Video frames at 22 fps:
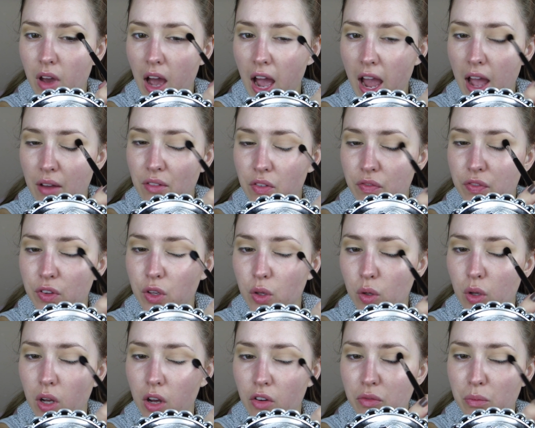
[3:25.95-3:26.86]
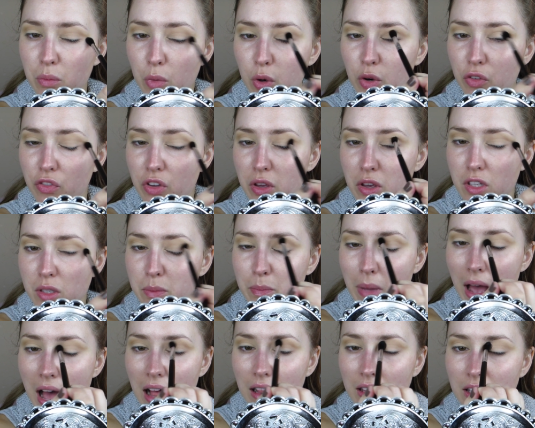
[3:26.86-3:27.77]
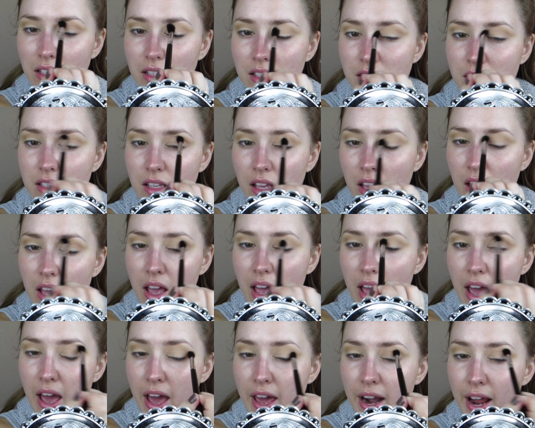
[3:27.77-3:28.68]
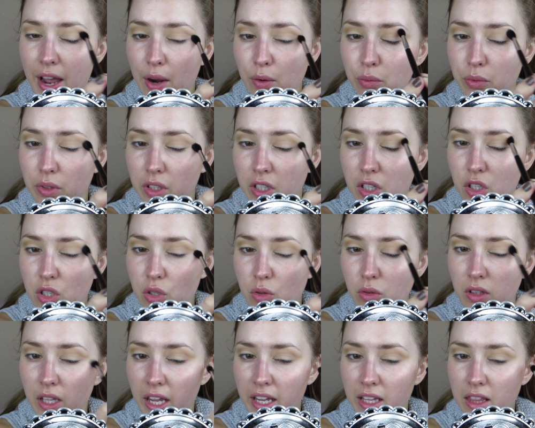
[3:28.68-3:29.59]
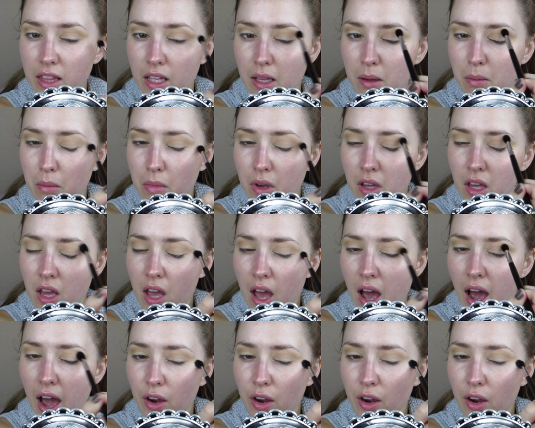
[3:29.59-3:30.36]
I have a few of Morphe's palettes and I really do like them.